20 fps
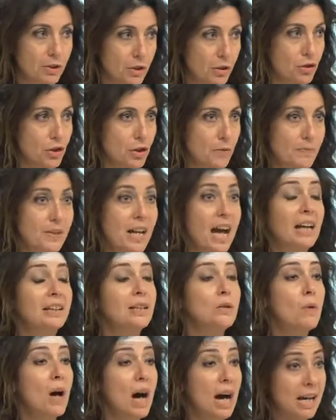regimes.
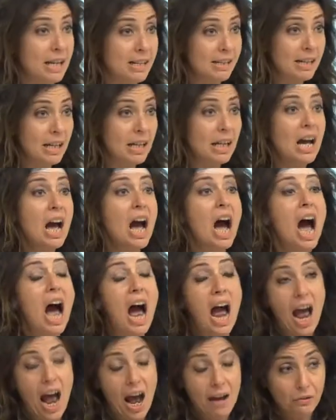Otherwise,
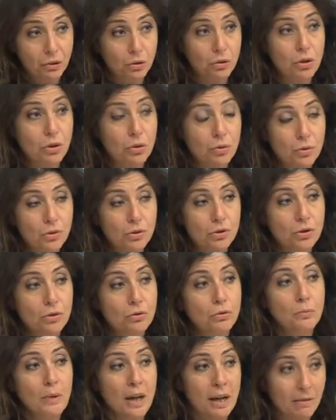I have to use
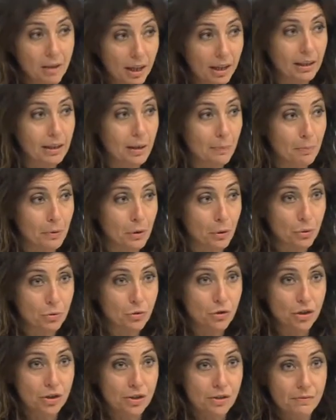numerical
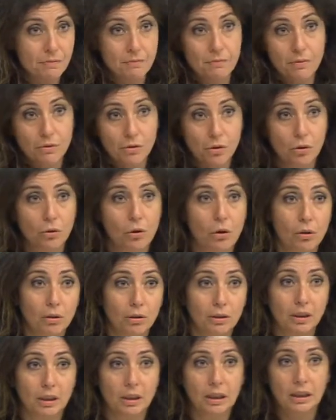approaches,
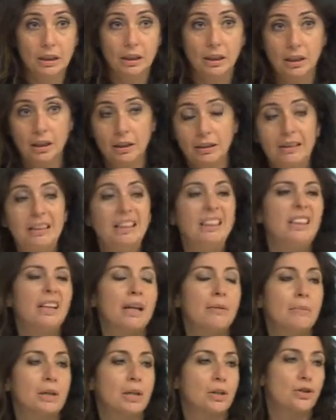so-called
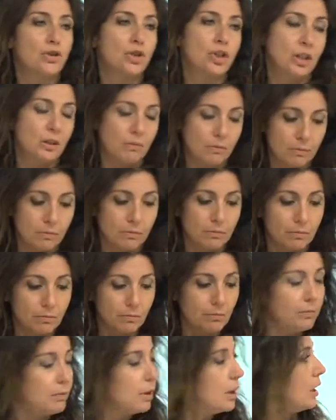TDMRG
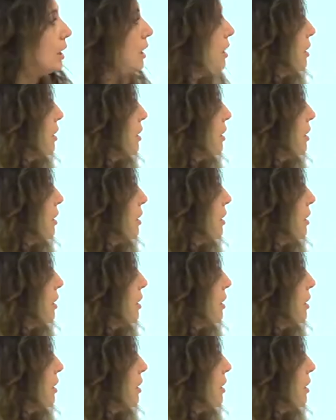uh,